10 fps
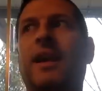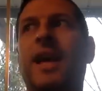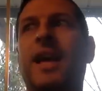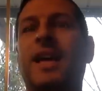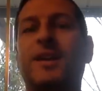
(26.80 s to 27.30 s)

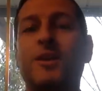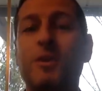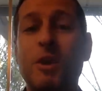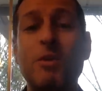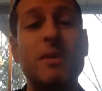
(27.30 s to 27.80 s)
And you
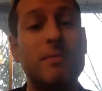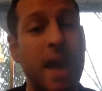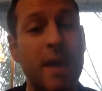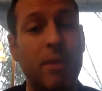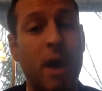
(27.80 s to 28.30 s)
don't know them
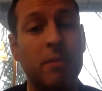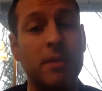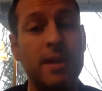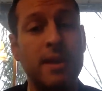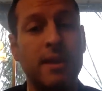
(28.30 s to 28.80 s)
yet,
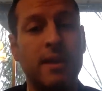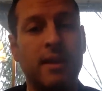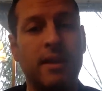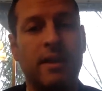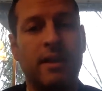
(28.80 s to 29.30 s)
probably,
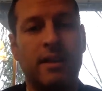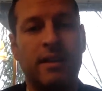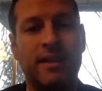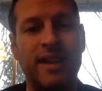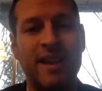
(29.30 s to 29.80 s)

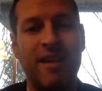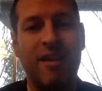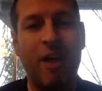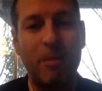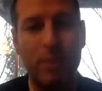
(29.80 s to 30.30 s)
they are
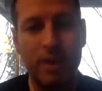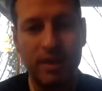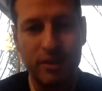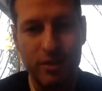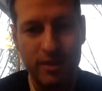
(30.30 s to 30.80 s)
operating
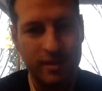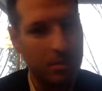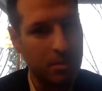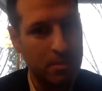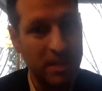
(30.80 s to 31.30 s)
under the
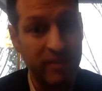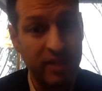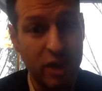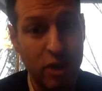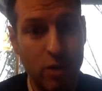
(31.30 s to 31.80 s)
symbol
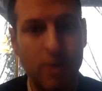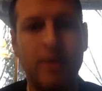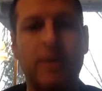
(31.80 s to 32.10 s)
BVO.